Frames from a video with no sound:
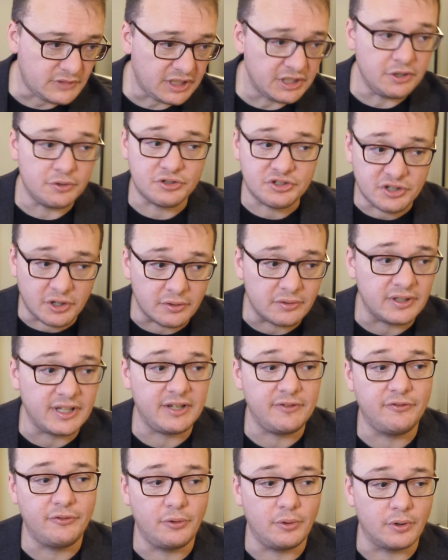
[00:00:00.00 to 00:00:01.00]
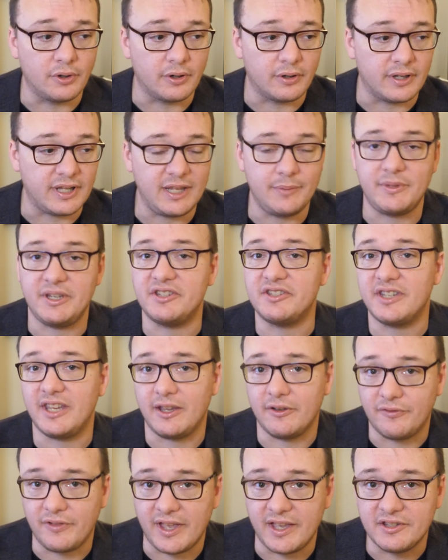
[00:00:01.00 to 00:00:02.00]
You know, certainly for
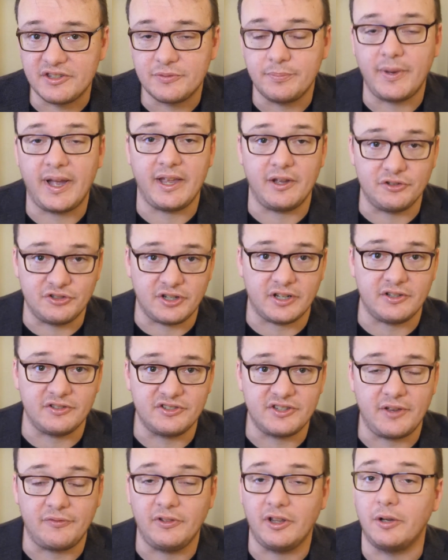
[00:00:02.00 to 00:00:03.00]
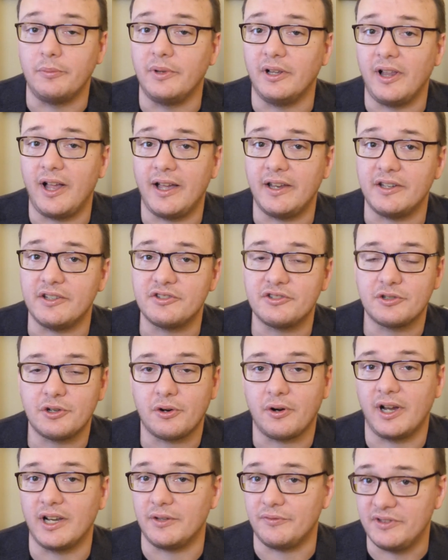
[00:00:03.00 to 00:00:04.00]
ME/CFS, myalgic encephalomyelitis
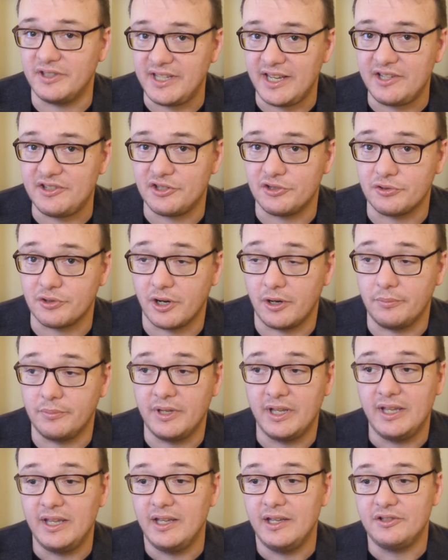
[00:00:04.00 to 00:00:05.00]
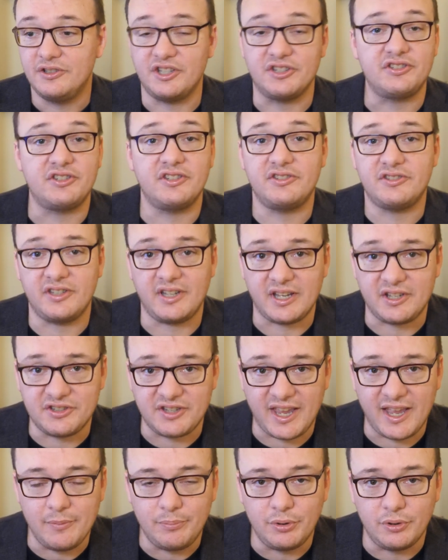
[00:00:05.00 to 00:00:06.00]
chronic fatigue syndrome, just as an
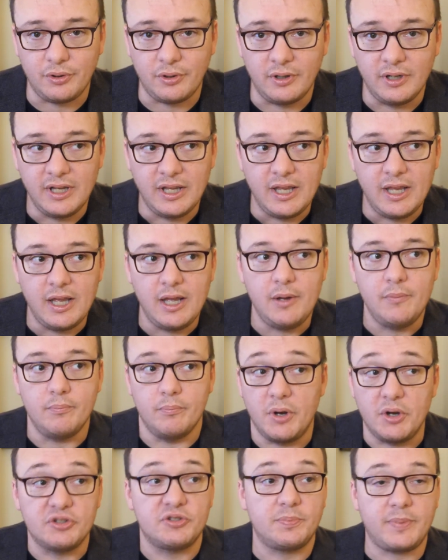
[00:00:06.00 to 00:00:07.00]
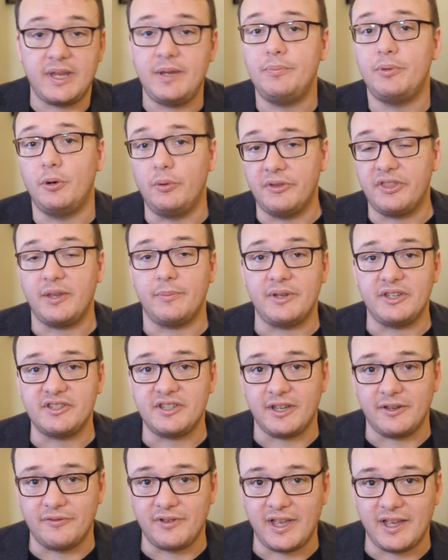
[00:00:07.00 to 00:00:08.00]
example, most people with
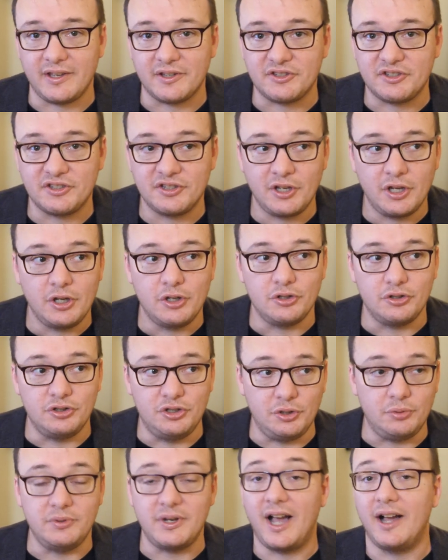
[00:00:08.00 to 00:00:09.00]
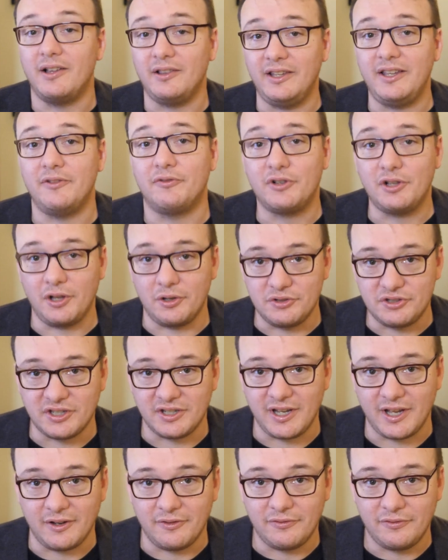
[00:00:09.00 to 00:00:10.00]
ME/CFS do not live close
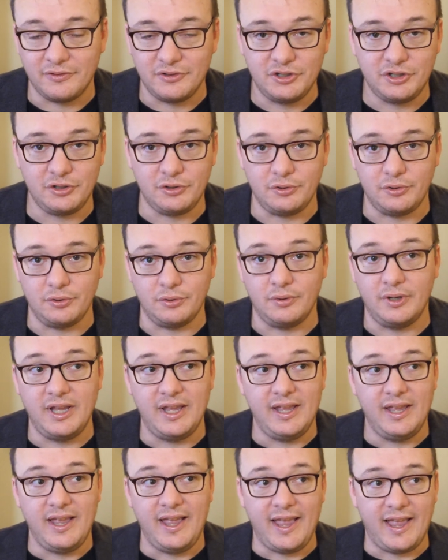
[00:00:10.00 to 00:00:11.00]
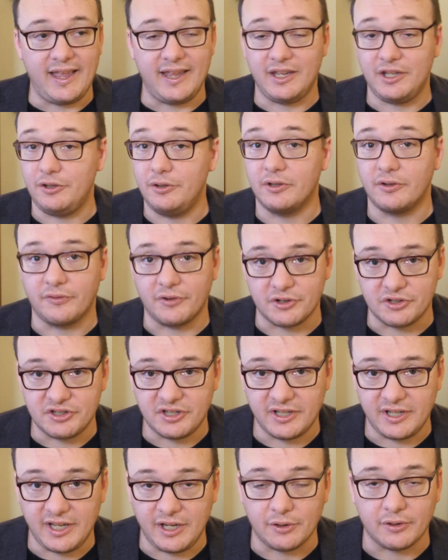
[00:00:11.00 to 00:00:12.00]
enough to a
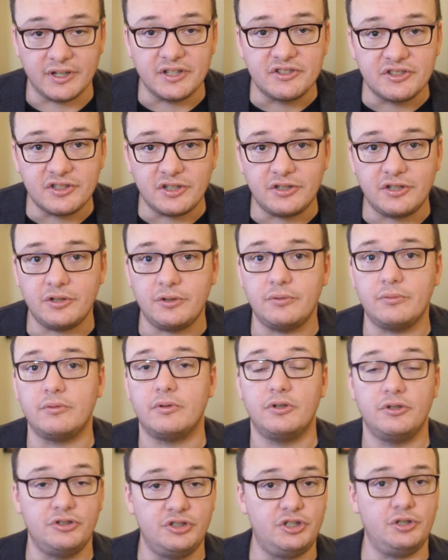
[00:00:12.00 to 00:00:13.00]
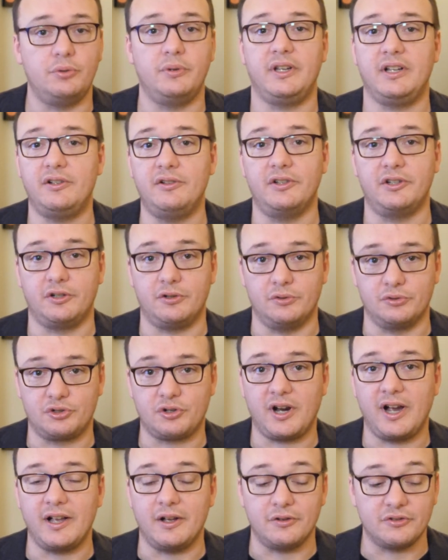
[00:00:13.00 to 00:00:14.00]
university or institute doing clinical
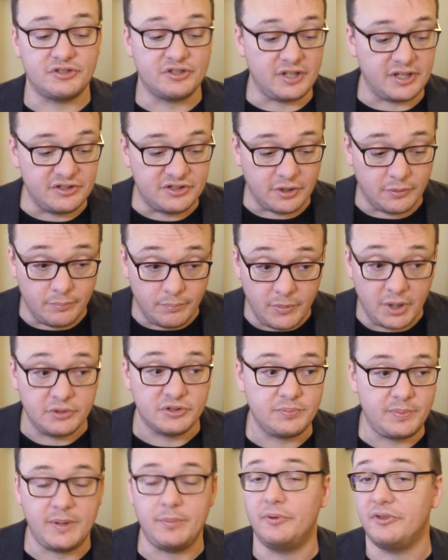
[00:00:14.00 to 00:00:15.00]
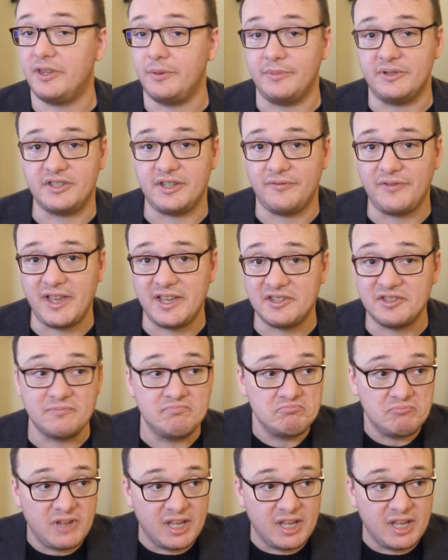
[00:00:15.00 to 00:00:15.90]
trials. And so most people at the ME/CFS